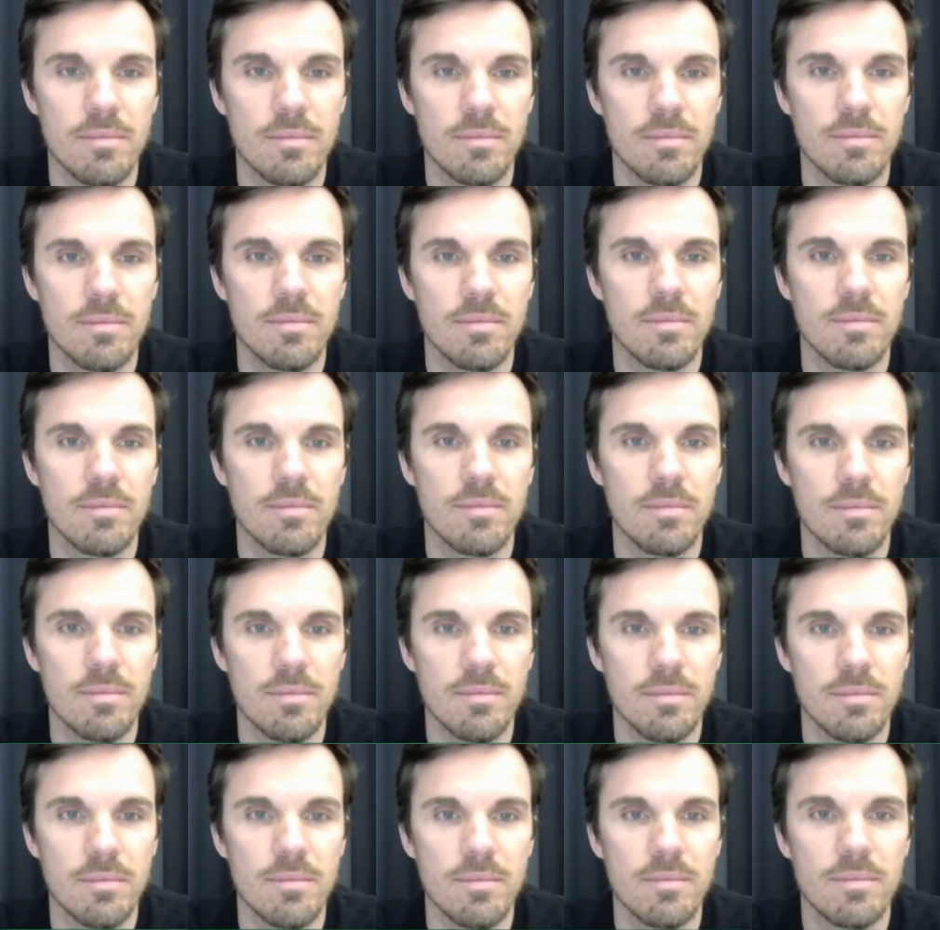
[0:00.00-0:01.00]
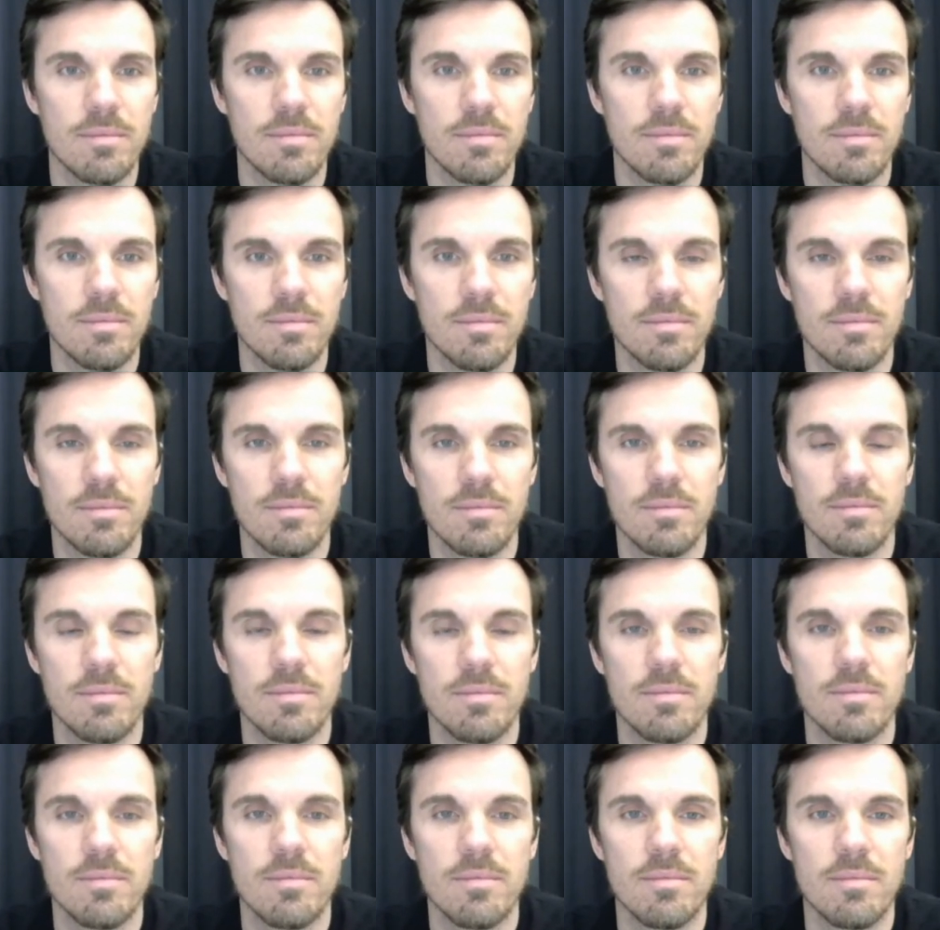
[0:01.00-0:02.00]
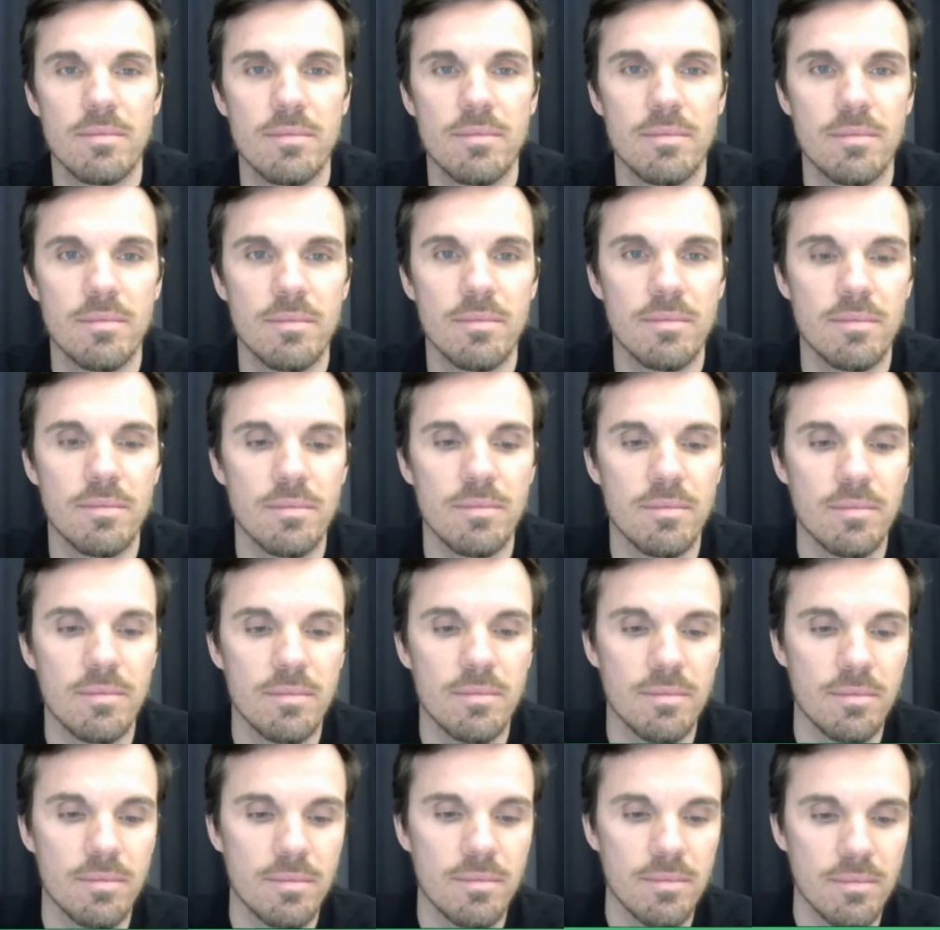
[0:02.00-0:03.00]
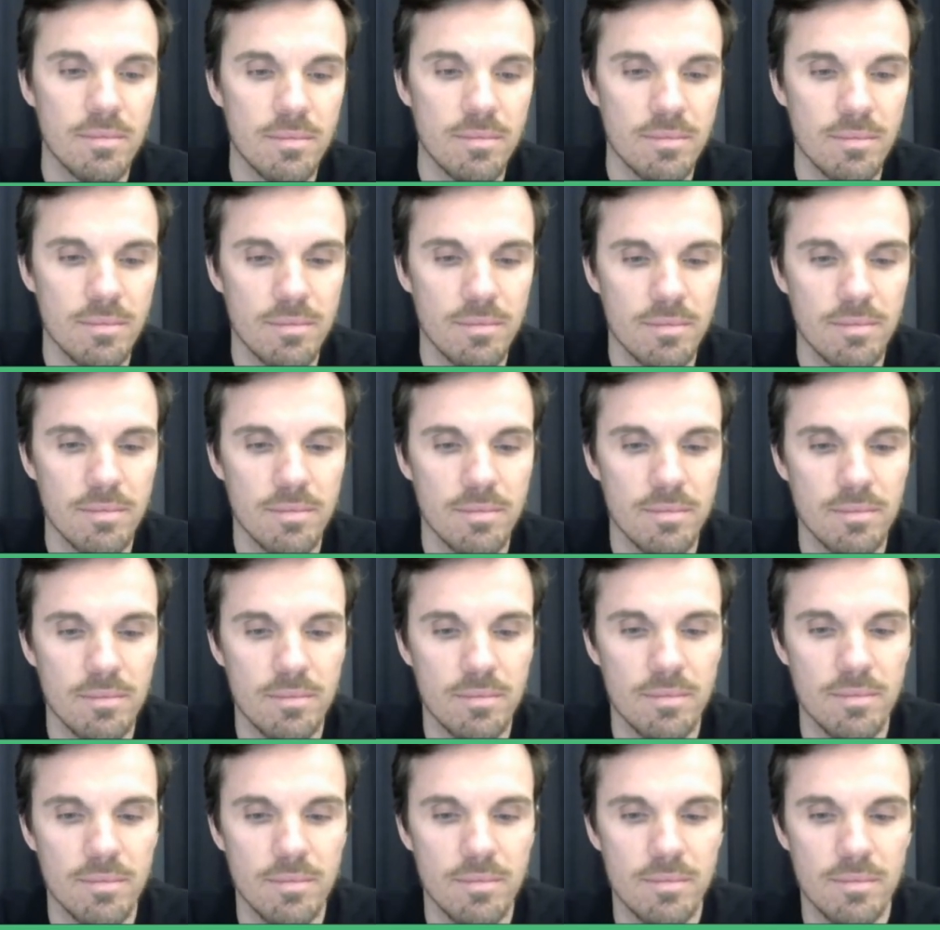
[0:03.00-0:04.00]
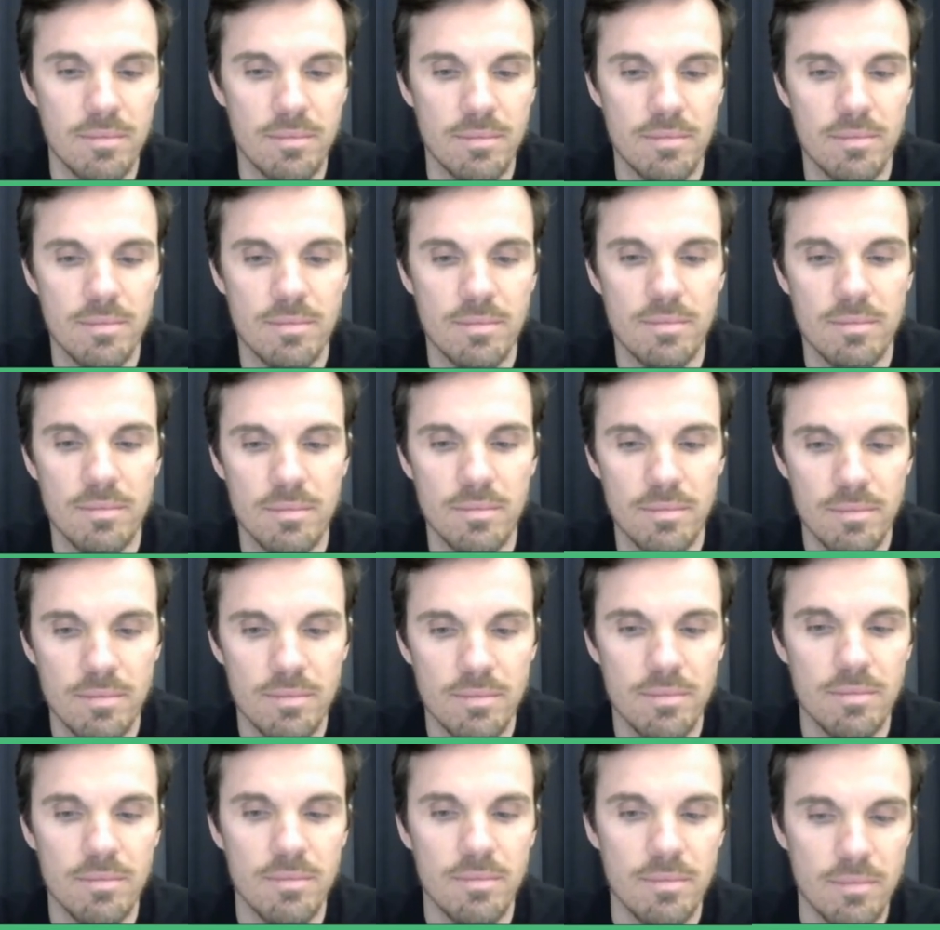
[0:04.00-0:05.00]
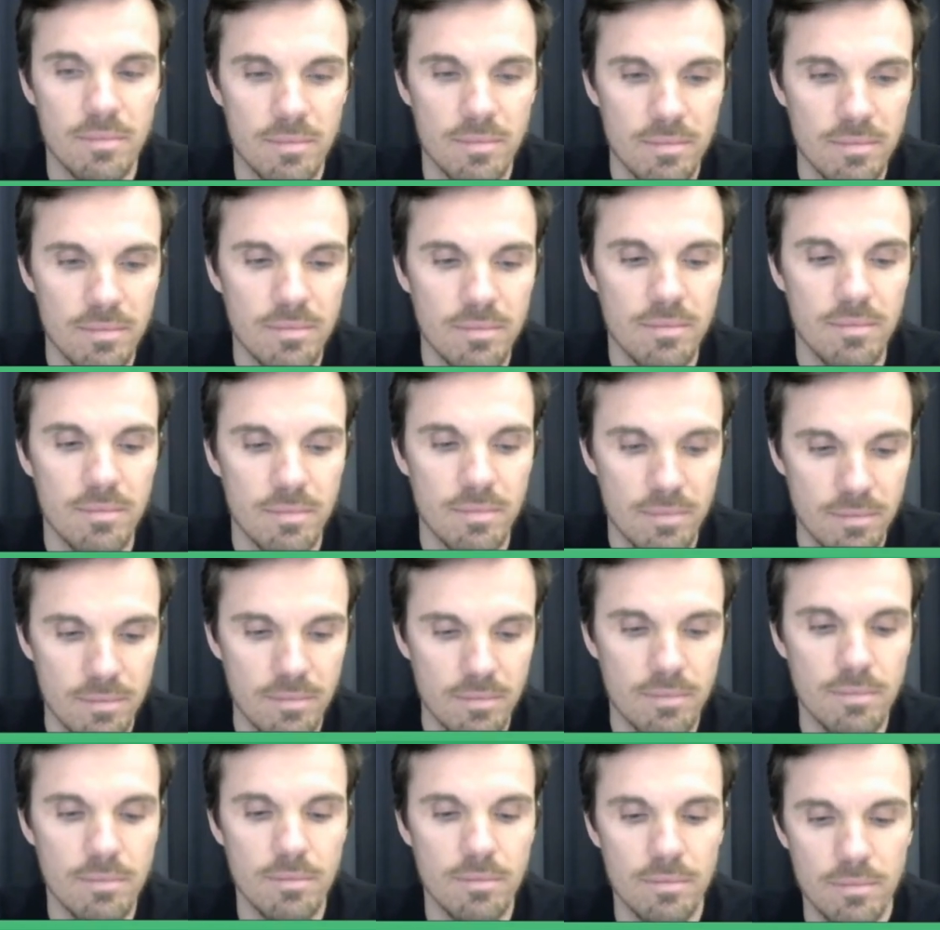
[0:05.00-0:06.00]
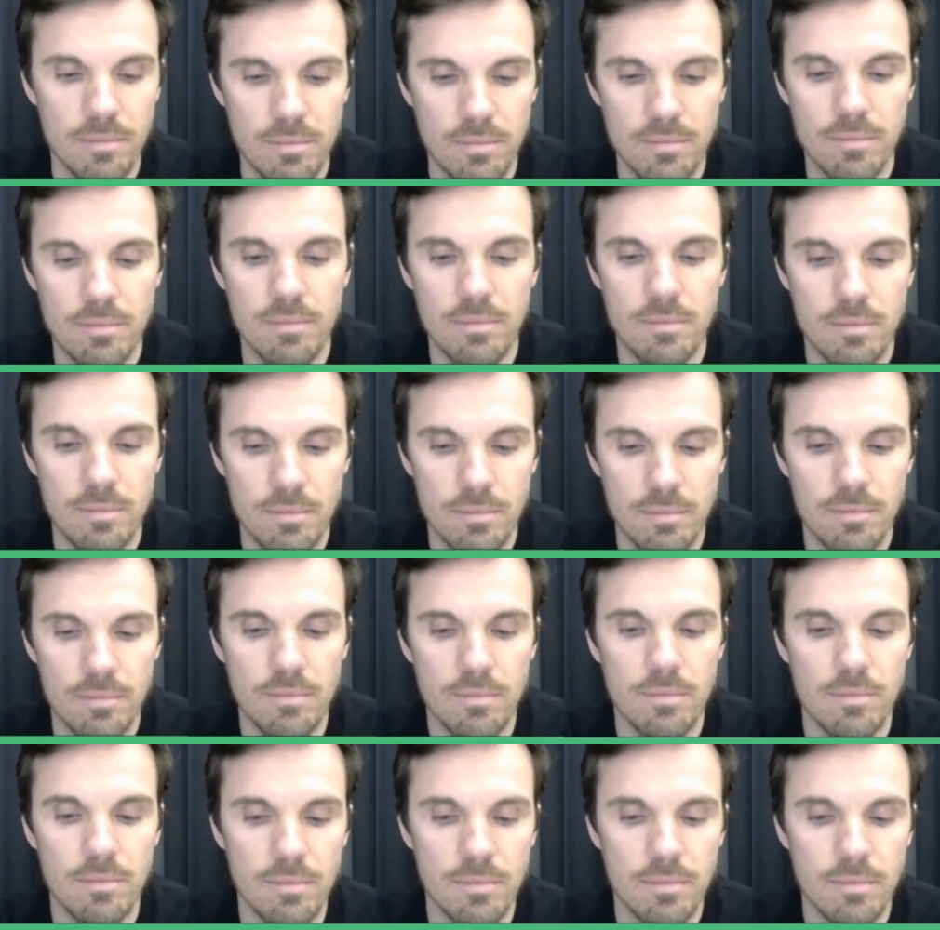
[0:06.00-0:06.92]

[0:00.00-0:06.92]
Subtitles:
No words are spoken by the person on screen.